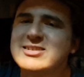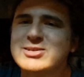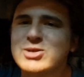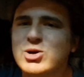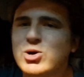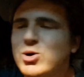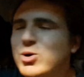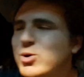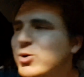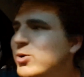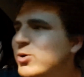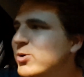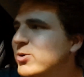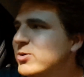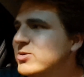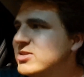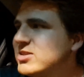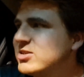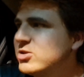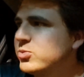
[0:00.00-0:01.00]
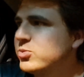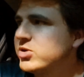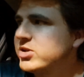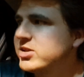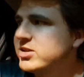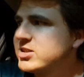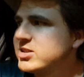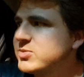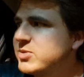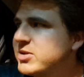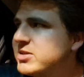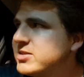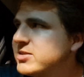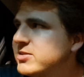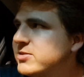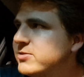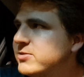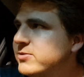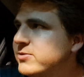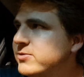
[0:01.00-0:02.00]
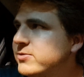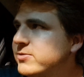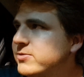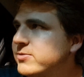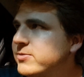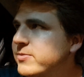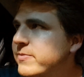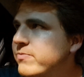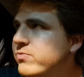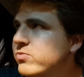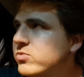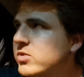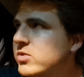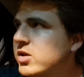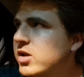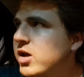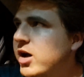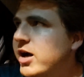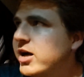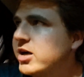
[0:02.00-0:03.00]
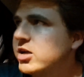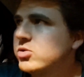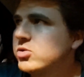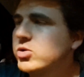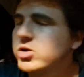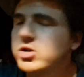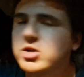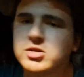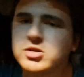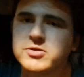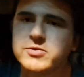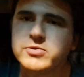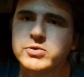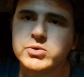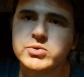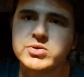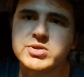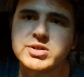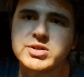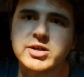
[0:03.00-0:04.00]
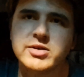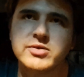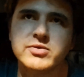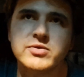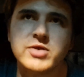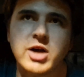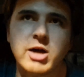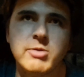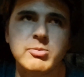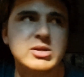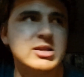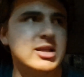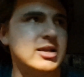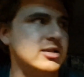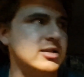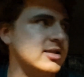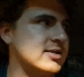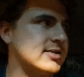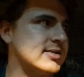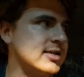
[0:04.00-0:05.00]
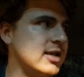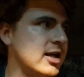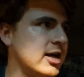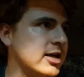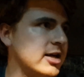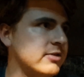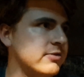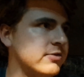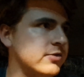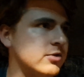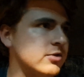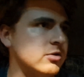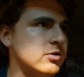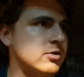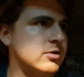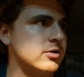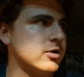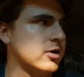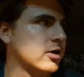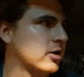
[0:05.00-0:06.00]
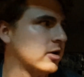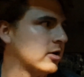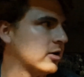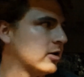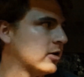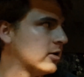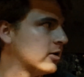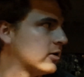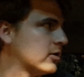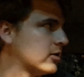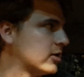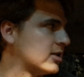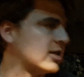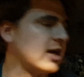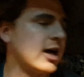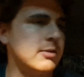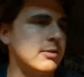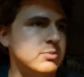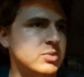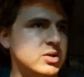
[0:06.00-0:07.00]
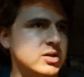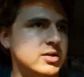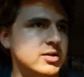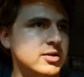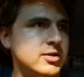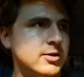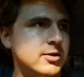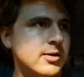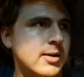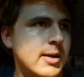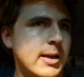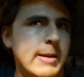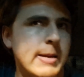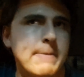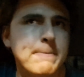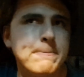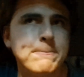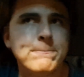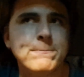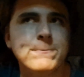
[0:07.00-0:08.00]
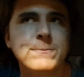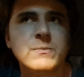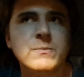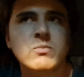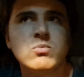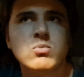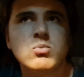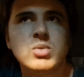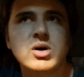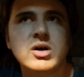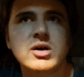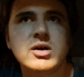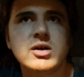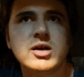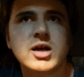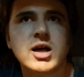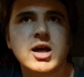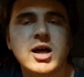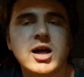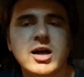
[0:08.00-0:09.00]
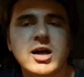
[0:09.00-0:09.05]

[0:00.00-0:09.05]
so, still pretty expensive. I gotta work on the food stuff. I've been letting it slide for time being, but